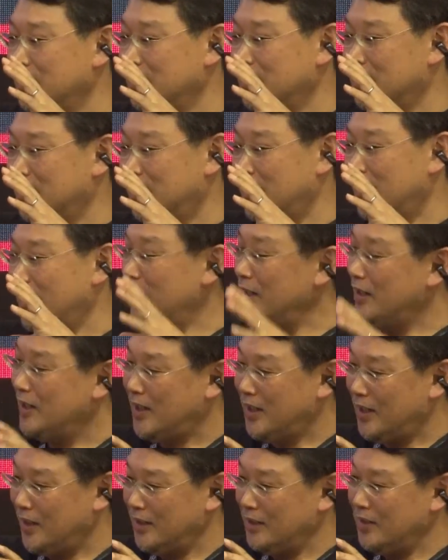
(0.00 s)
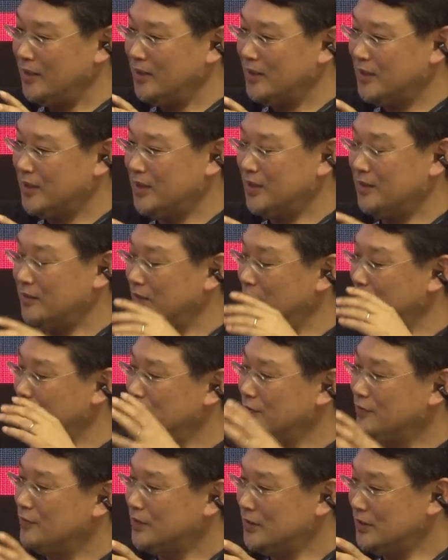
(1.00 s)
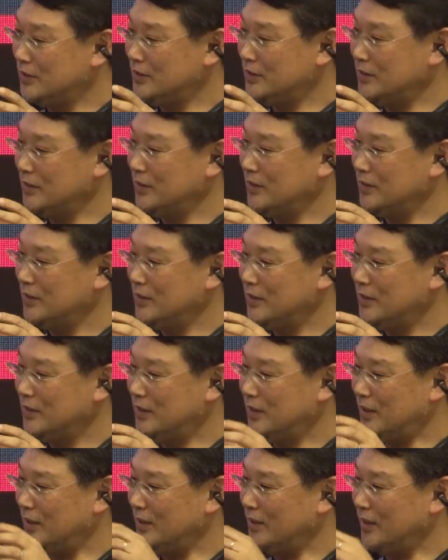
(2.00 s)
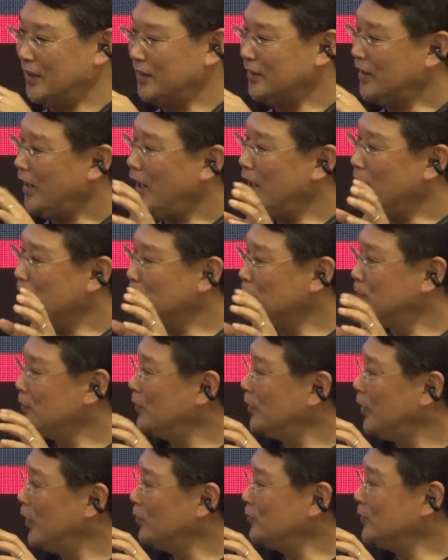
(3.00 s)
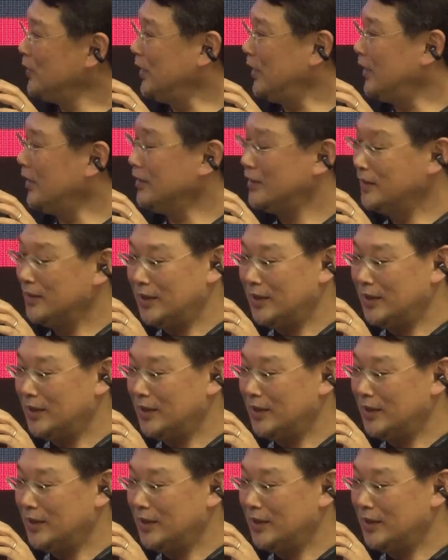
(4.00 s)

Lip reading: the AI can infer the type of the